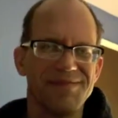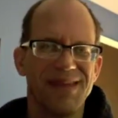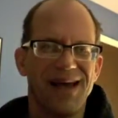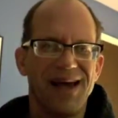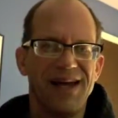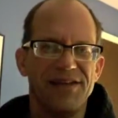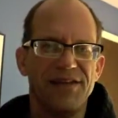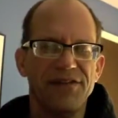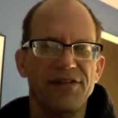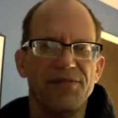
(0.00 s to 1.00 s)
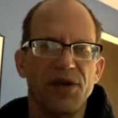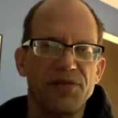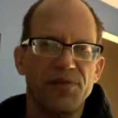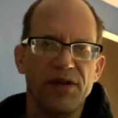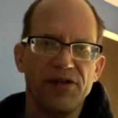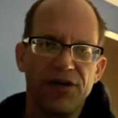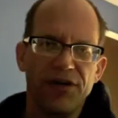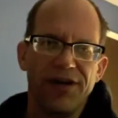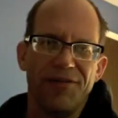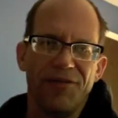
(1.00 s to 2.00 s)
Hi, this is Bill Spencer,
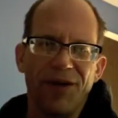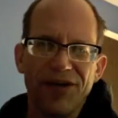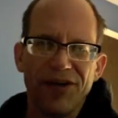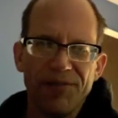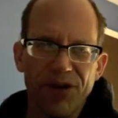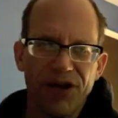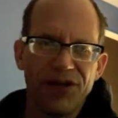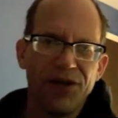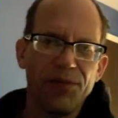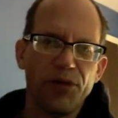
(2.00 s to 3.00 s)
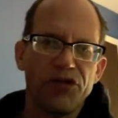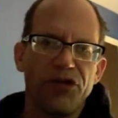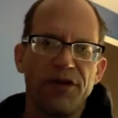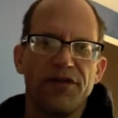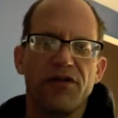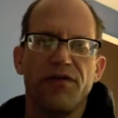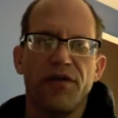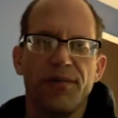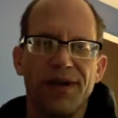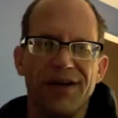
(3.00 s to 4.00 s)
and welcome to Global Shift for
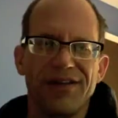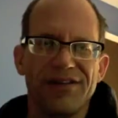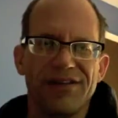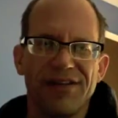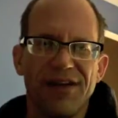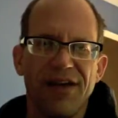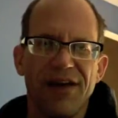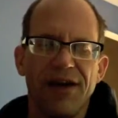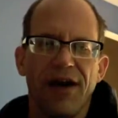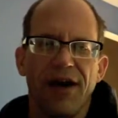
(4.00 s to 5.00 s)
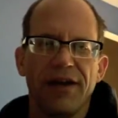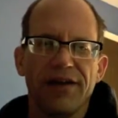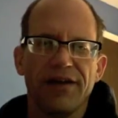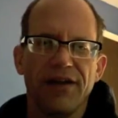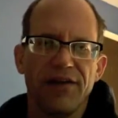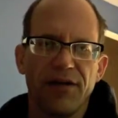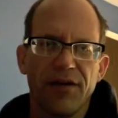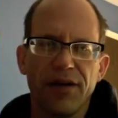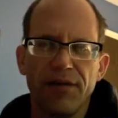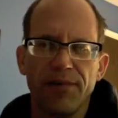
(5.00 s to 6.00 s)
Peace. I'd like to tell you a
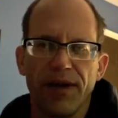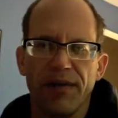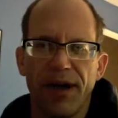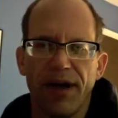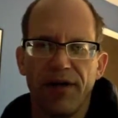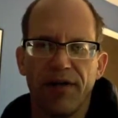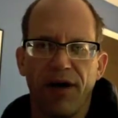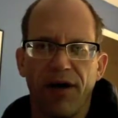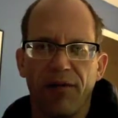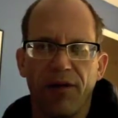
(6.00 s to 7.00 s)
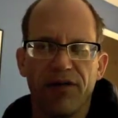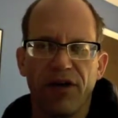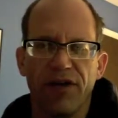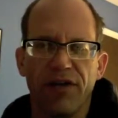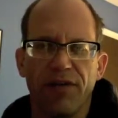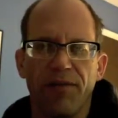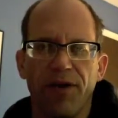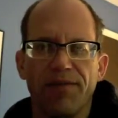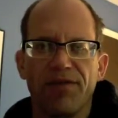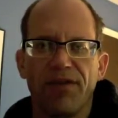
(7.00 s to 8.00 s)
little bit about what's on the
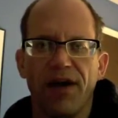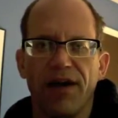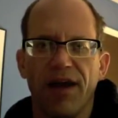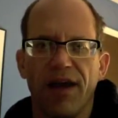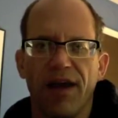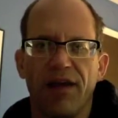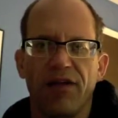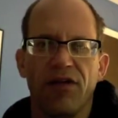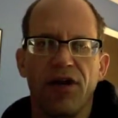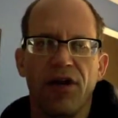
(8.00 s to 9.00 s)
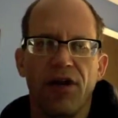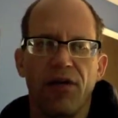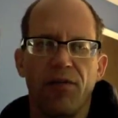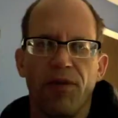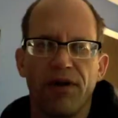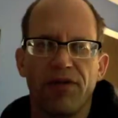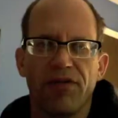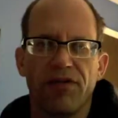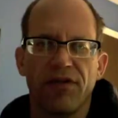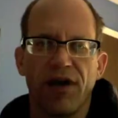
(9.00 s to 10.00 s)
website and
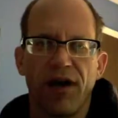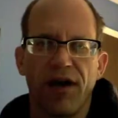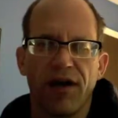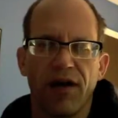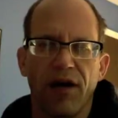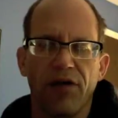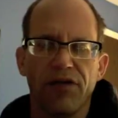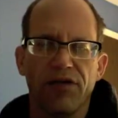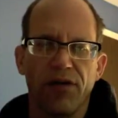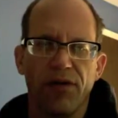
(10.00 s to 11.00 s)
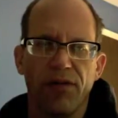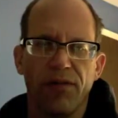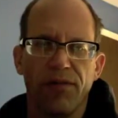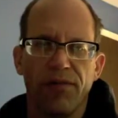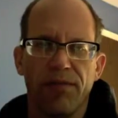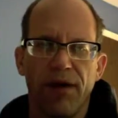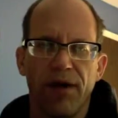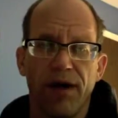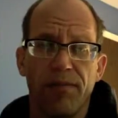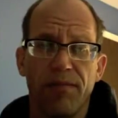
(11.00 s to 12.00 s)
what's also
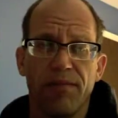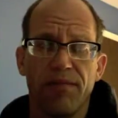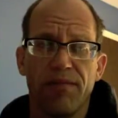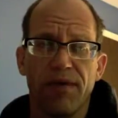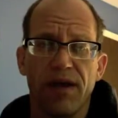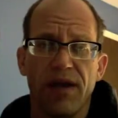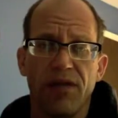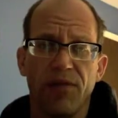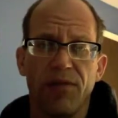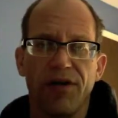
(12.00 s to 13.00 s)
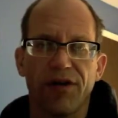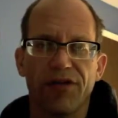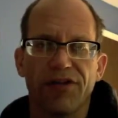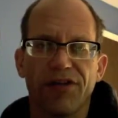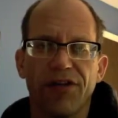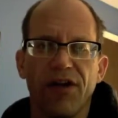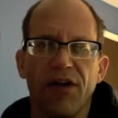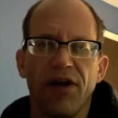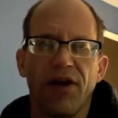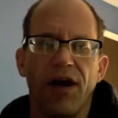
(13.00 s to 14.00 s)
um, in the works.
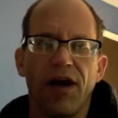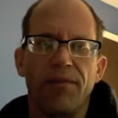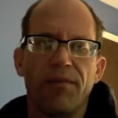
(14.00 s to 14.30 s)
Uh,